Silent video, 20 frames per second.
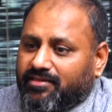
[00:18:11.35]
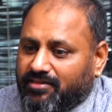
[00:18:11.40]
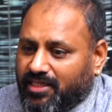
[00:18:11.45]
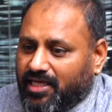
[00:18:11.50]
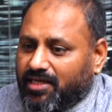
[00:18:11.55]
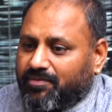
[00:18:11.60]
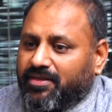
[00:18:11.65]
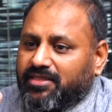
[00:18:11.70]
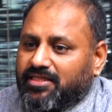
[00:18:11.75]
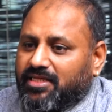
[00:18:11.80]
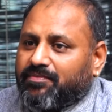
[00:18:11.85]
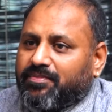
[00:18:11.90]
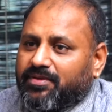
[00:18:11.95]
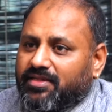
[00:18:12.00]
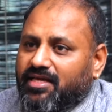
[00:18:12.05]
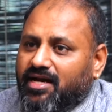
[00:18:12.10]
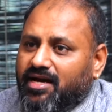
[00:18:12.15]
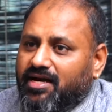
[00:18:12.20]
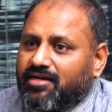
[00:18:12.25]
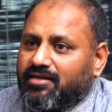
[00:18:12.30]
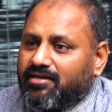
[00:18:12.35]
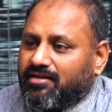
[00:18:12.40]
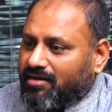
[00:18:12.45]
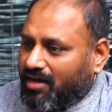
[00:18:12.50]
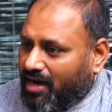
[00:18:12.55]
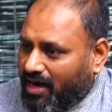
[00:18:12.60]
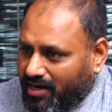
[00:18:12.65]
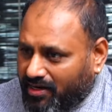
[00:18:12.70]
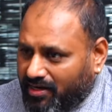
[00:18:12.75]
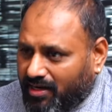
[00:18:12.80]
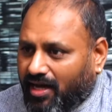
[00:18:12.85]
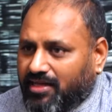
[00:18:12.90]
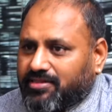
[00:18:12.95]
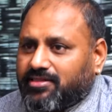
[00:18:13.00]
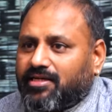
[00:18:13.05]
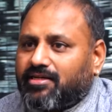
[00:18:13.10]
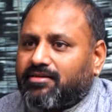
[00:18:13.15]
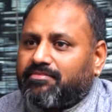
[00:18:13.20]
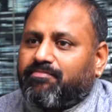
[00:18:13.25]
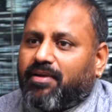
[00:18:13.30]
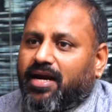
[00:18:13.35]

Dharmendra Pradhan and other